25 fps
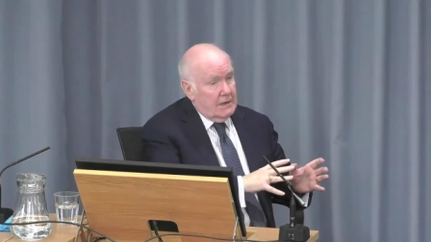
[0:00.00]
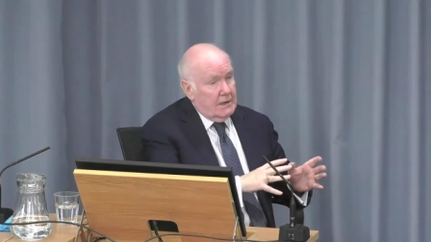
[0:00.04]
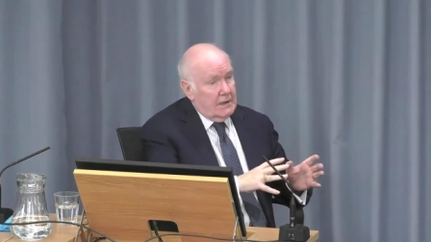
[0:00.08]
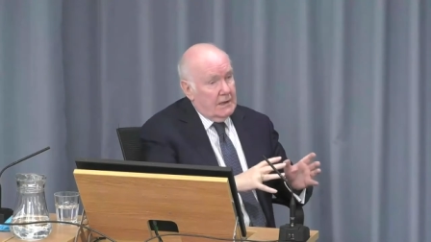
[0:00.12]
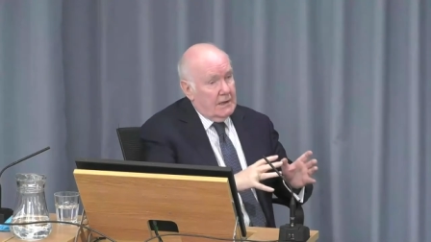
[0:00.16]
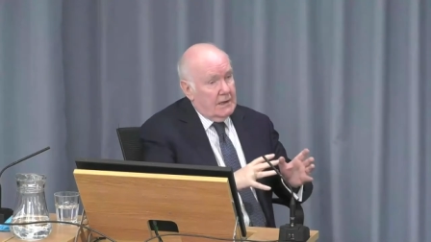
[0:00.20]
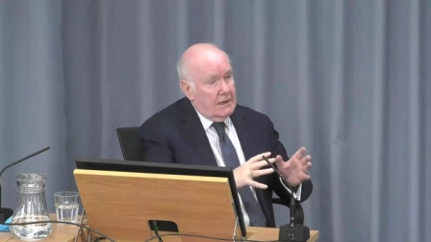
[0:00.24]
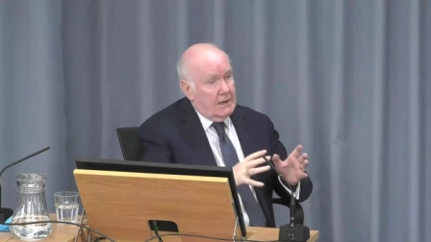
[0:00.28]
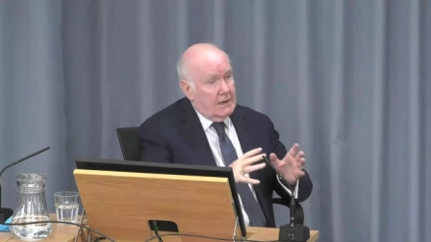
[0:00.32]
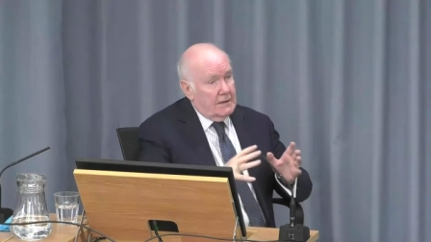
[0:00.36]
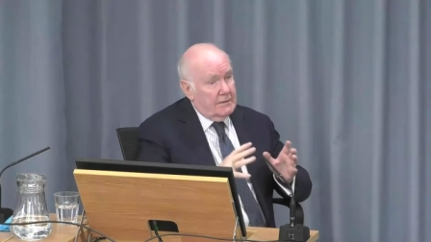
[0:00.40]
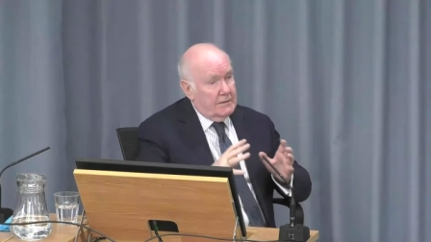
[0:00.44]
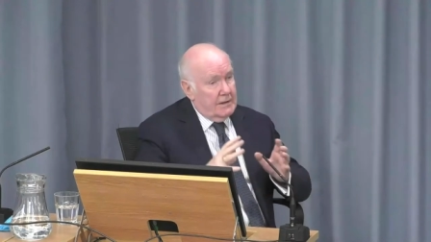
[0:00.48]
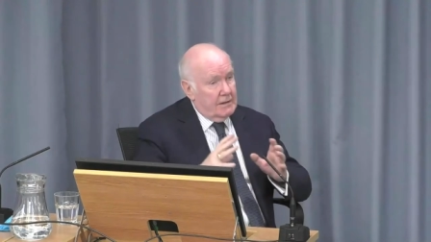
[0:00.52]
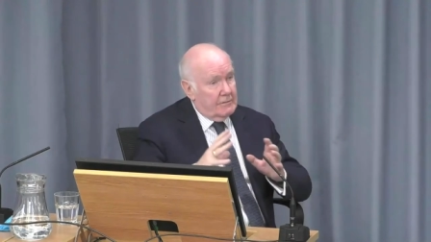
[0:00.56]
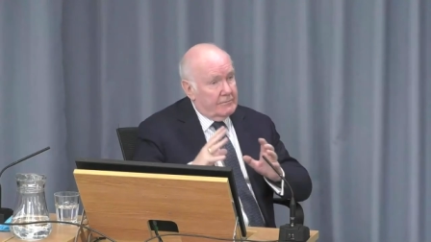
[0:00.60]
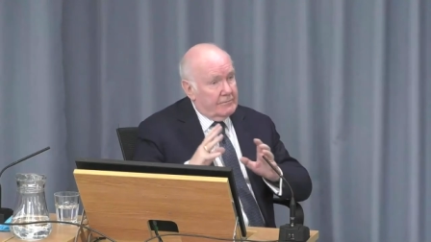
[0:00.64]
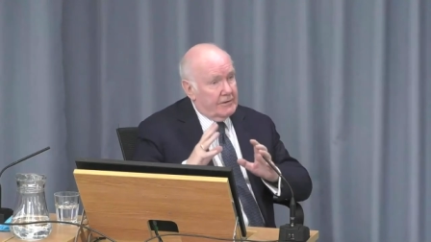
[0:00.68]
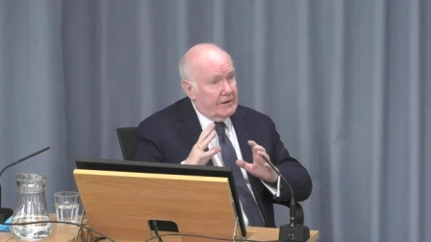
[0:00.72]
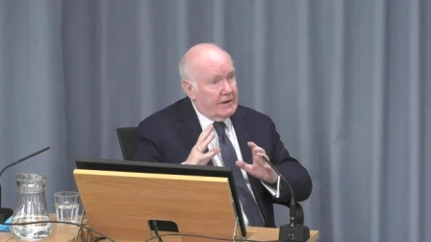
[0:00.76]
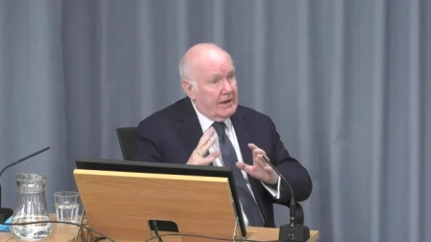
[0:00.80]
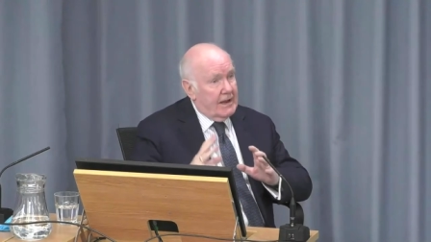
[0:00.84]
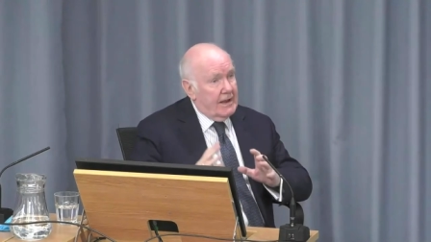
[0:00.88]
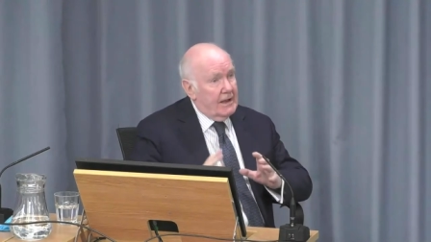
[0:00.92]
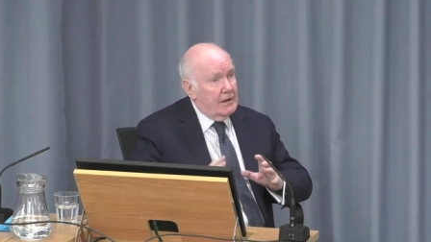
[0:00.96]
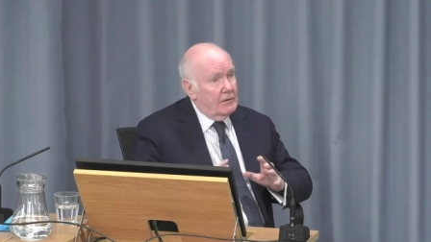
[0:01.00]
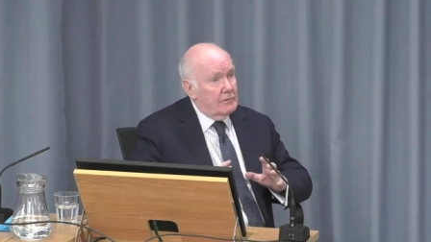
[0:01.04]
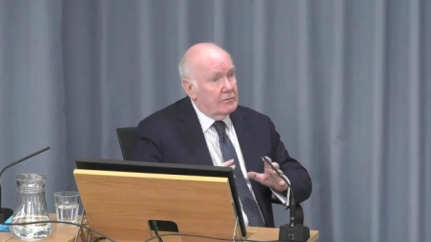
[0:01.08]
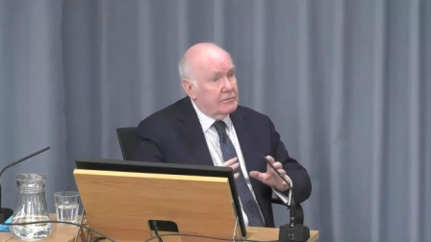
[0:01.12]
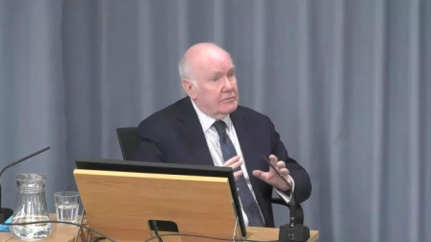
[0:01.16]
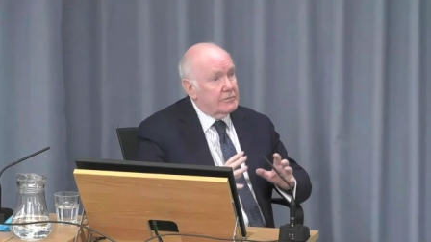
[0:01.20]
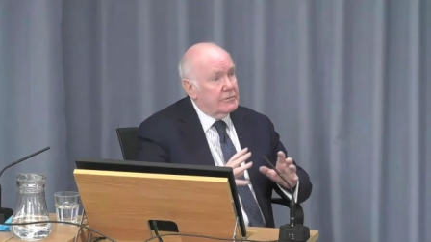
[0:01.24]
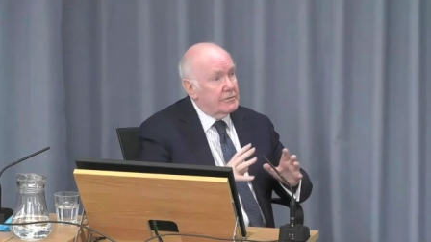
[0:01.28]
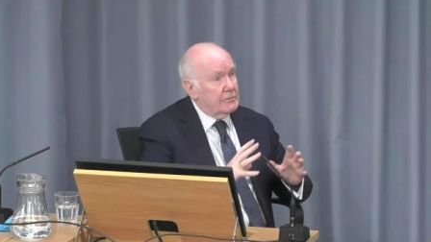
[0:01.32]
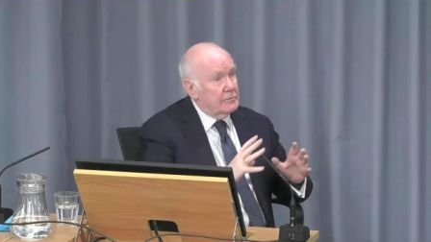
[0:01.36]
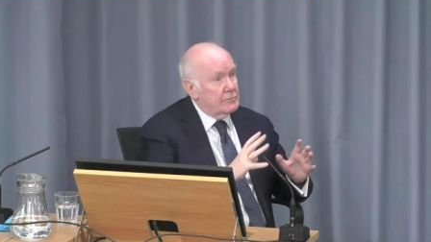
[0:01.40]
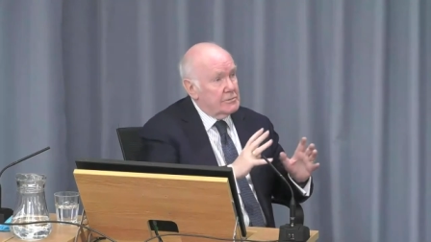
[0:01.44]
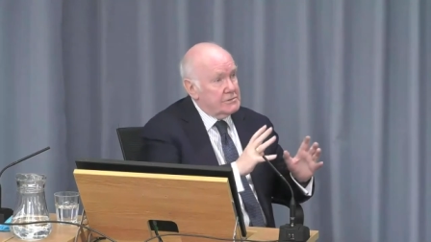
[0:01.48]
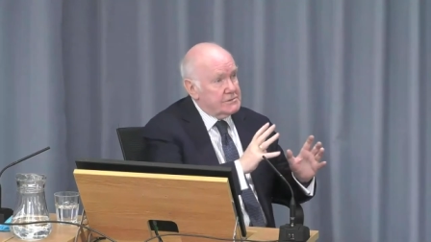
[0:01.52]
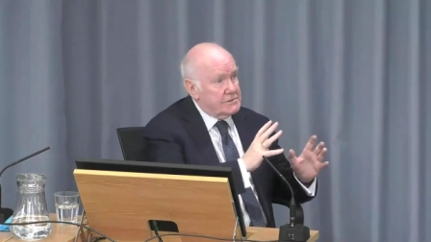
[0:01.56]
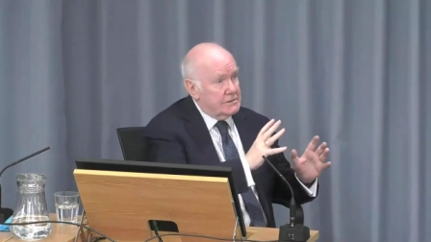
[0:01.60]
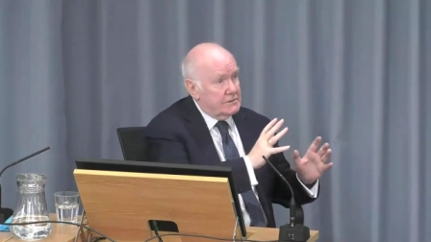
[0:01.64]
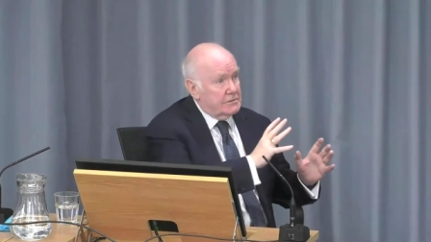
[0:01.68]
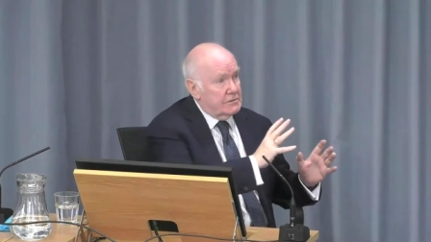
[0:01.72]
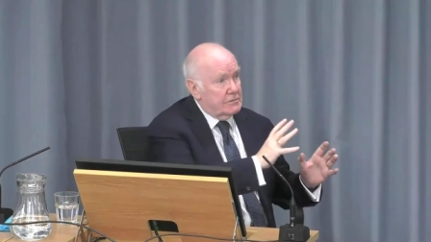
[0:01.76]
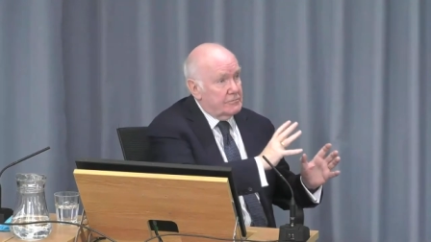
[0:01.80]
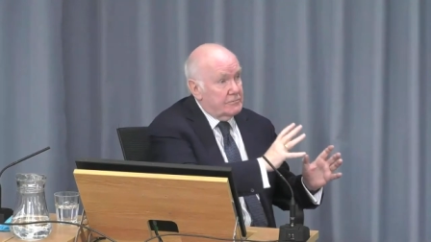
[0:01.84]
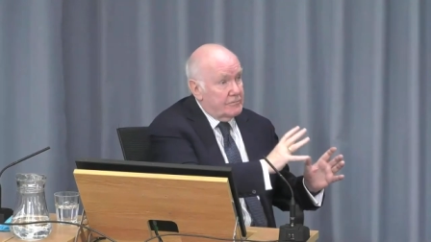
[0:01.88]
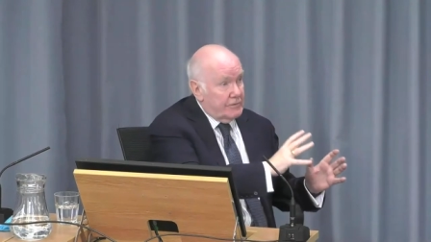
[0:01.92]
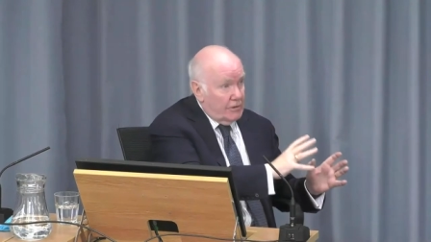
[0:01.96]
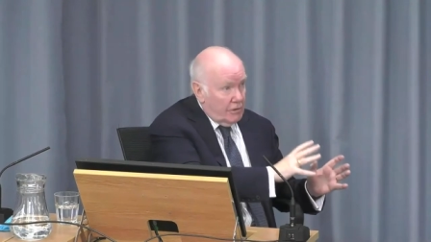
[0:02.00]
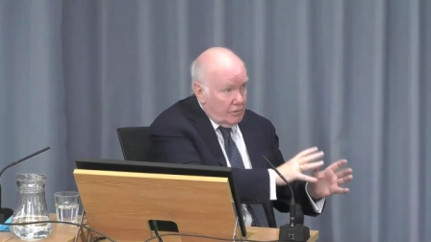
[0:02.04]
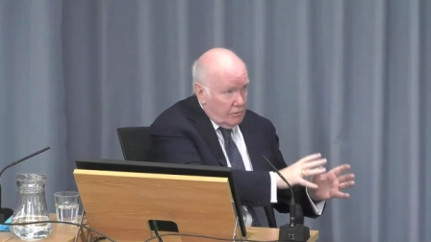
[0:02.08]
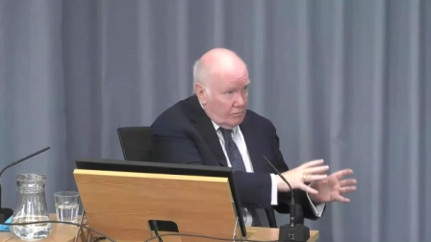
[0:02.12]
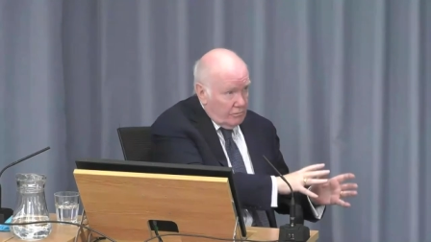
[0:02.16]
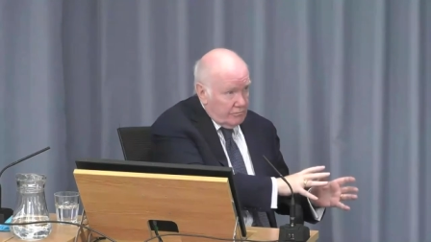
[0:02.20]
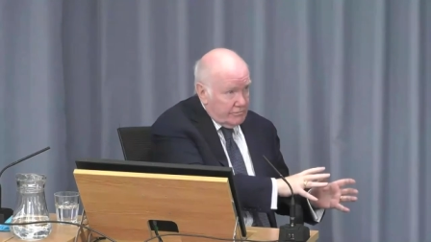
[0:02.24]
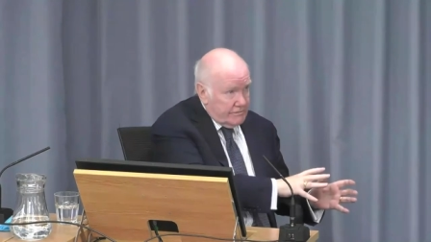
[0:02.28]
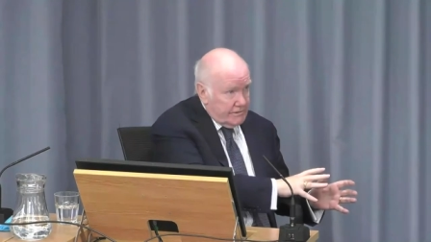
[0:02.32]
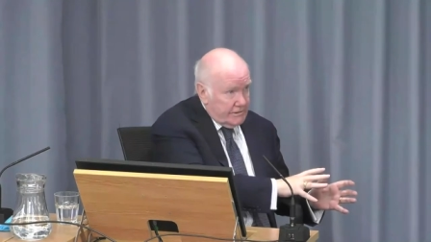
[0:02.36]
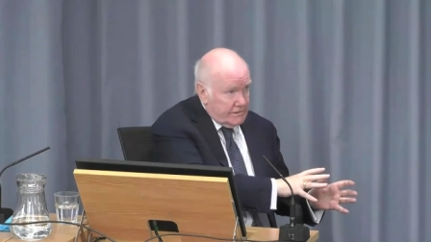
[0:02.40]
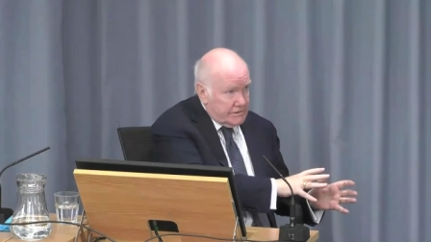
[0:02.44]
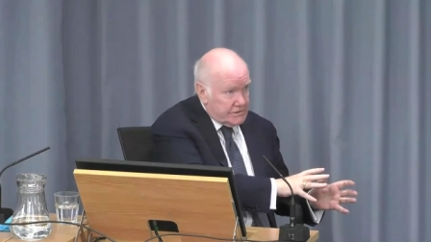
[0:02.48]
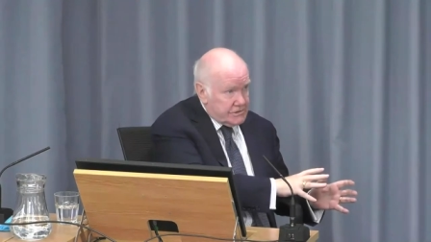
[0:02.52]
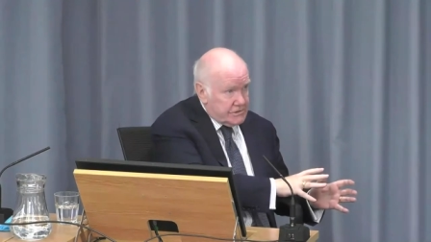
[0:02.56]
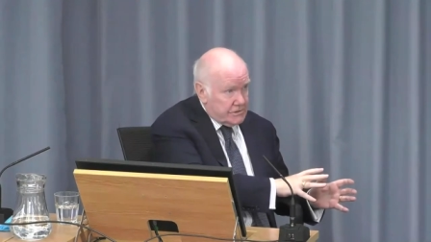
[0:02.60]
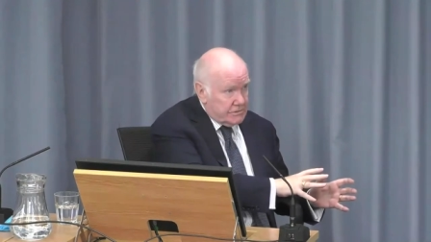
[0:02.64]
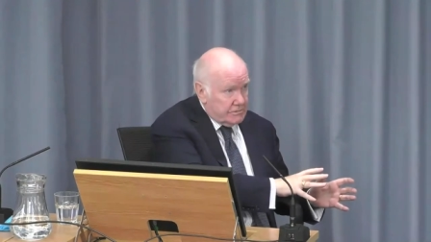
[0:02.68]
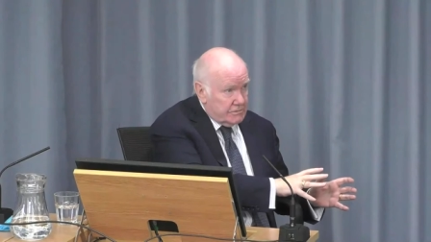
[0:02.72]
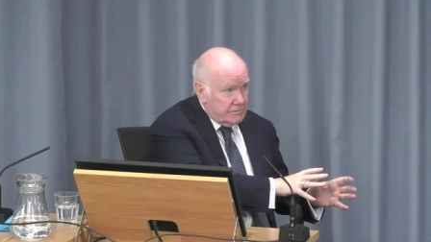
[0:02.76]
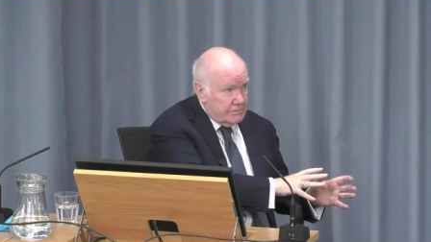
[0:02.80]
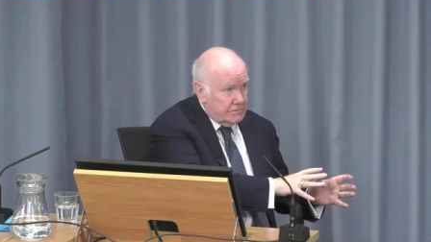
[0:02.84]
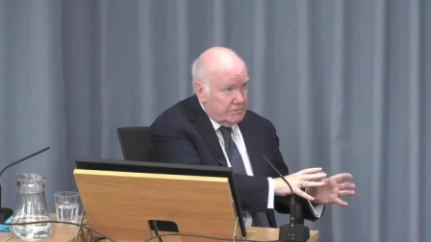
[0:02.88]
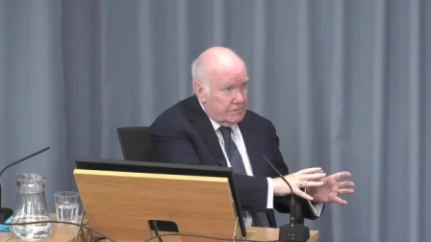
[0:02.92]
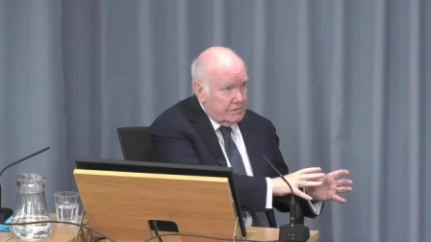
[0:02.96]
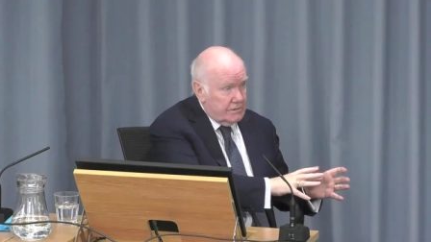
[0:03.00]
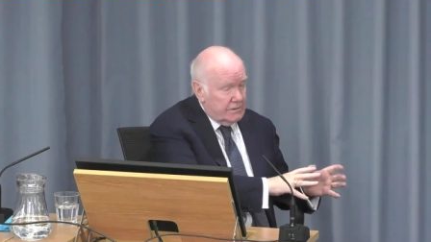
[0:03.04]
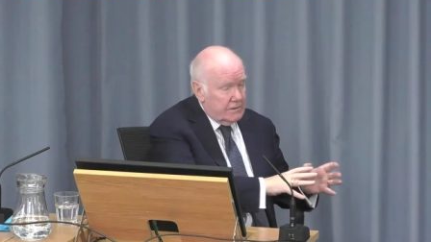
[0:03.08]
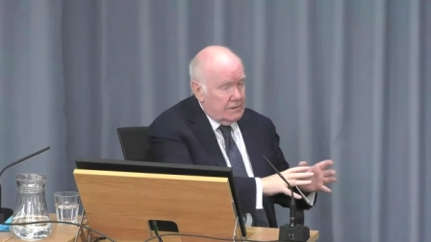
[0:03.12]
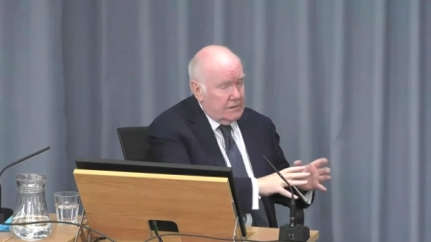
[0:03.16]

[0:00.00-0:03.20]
uh, and therefore health was a devolved issue